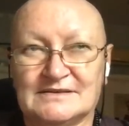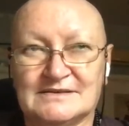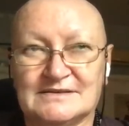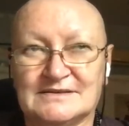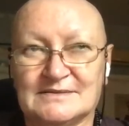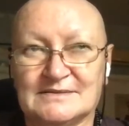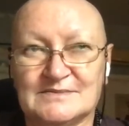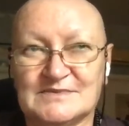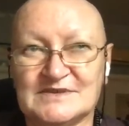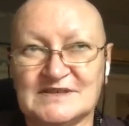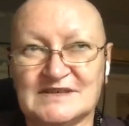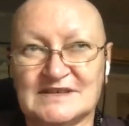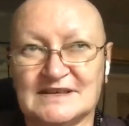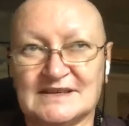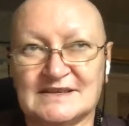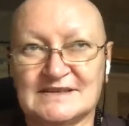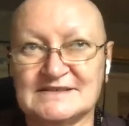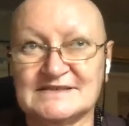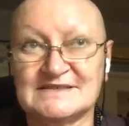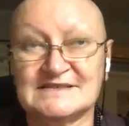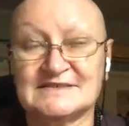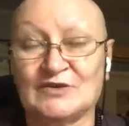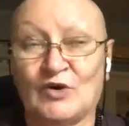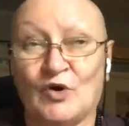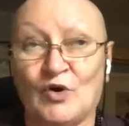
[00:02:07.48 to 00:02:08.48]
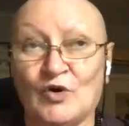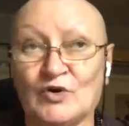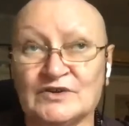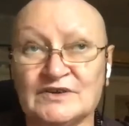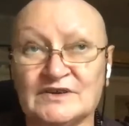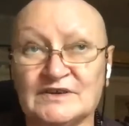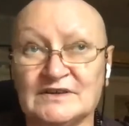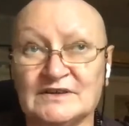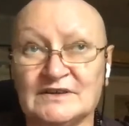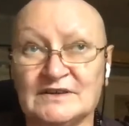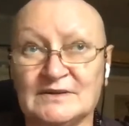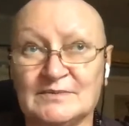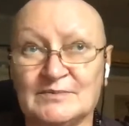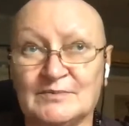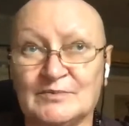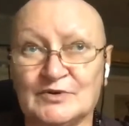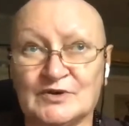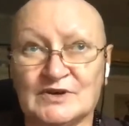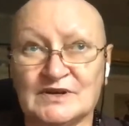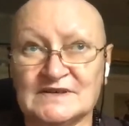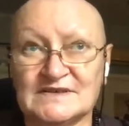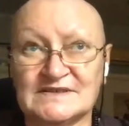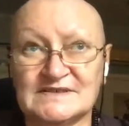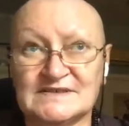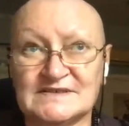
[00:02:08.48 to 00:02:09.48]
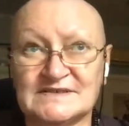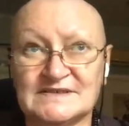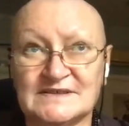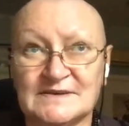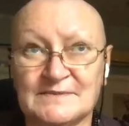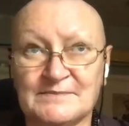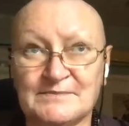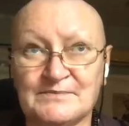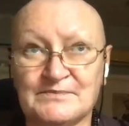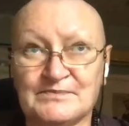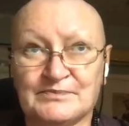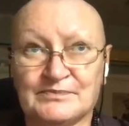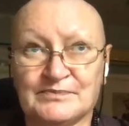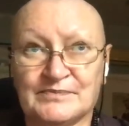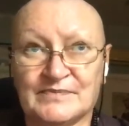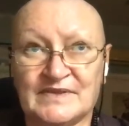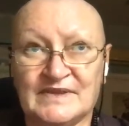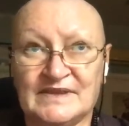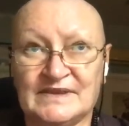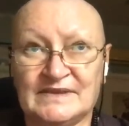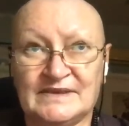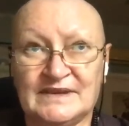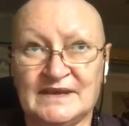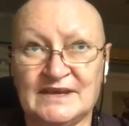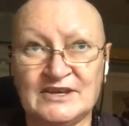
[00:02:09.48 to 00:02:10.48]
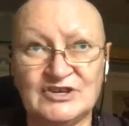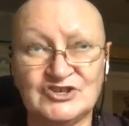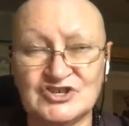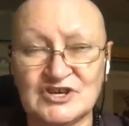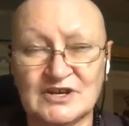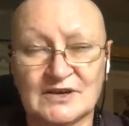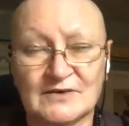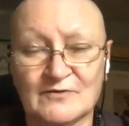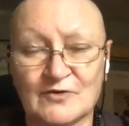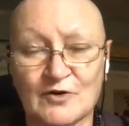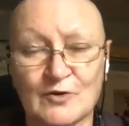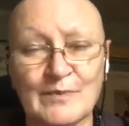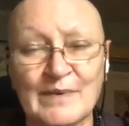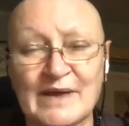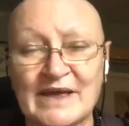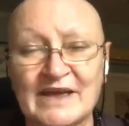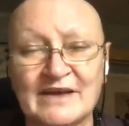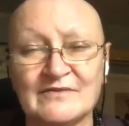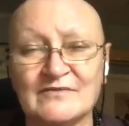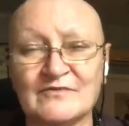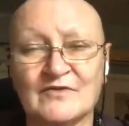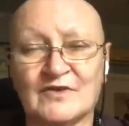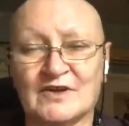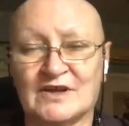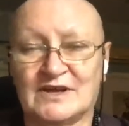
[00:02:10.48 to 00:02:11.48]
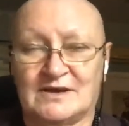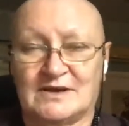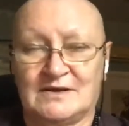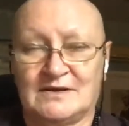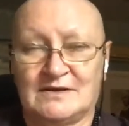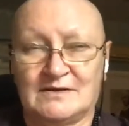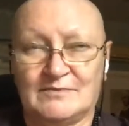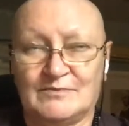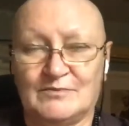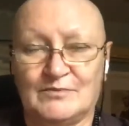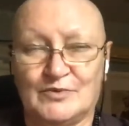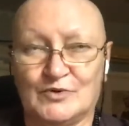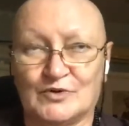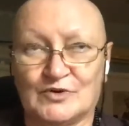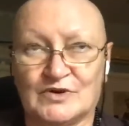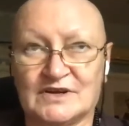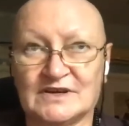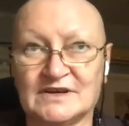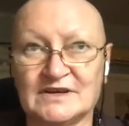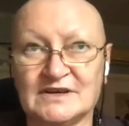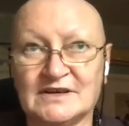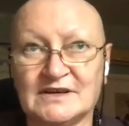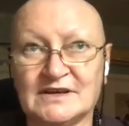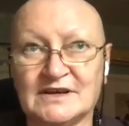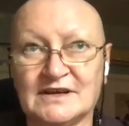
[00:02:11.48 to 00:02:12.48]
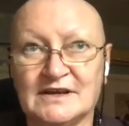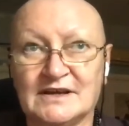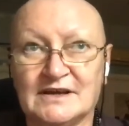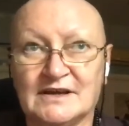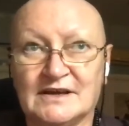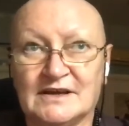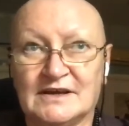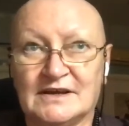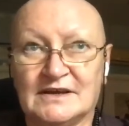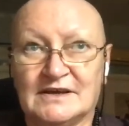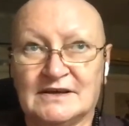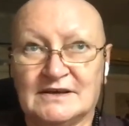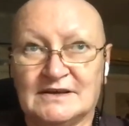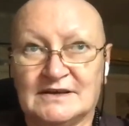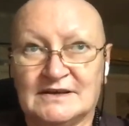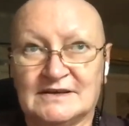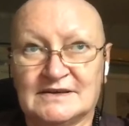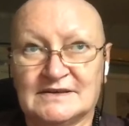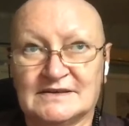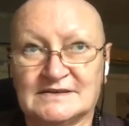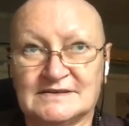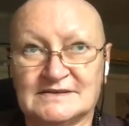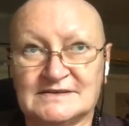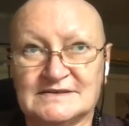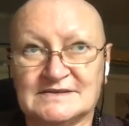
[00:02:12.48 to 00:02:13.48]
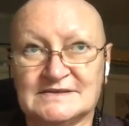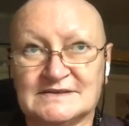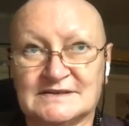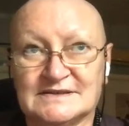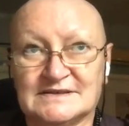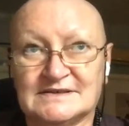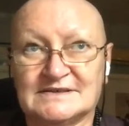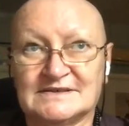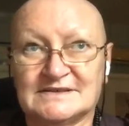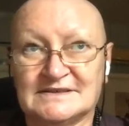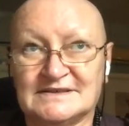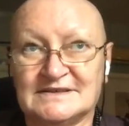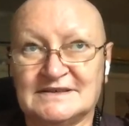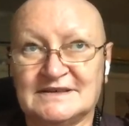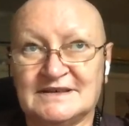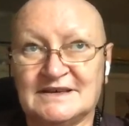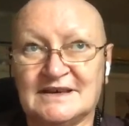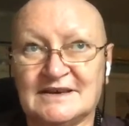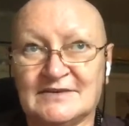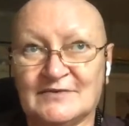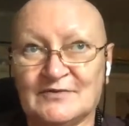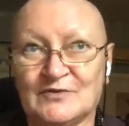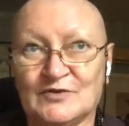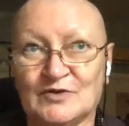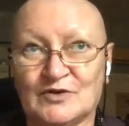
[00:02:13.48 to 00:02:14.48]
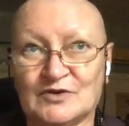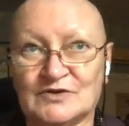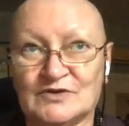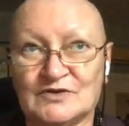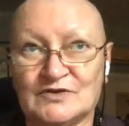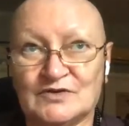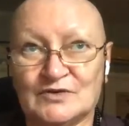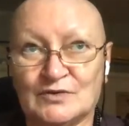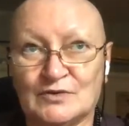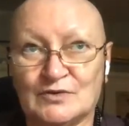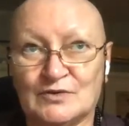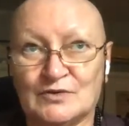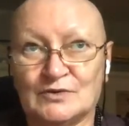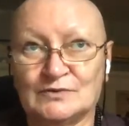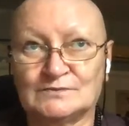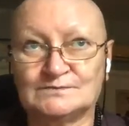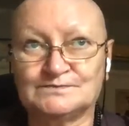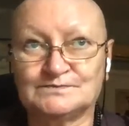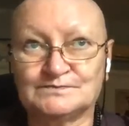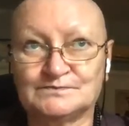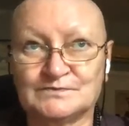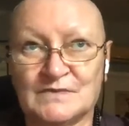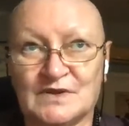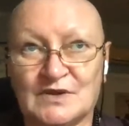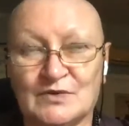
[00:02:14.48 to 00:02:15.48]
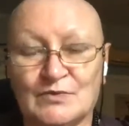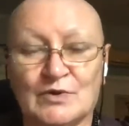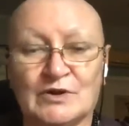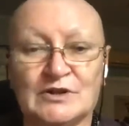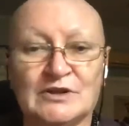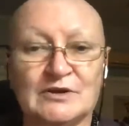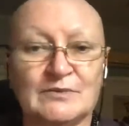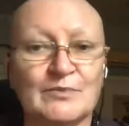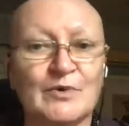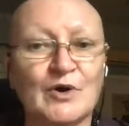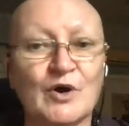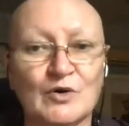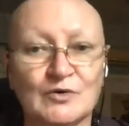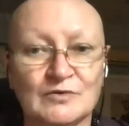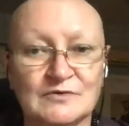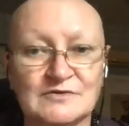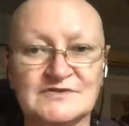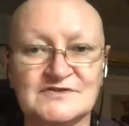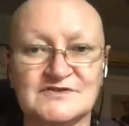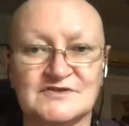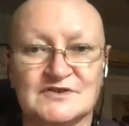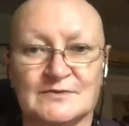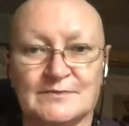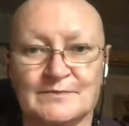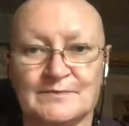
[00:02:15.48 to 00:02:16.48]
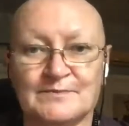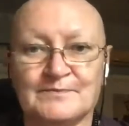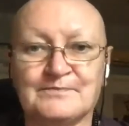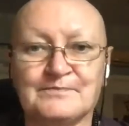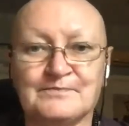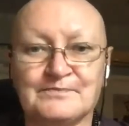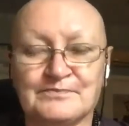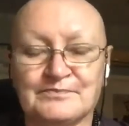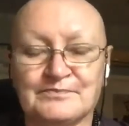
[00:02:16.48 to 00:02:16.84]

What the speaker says: something that is taught in the Buddha's teaching from every Buddha is the effort to develop wholesome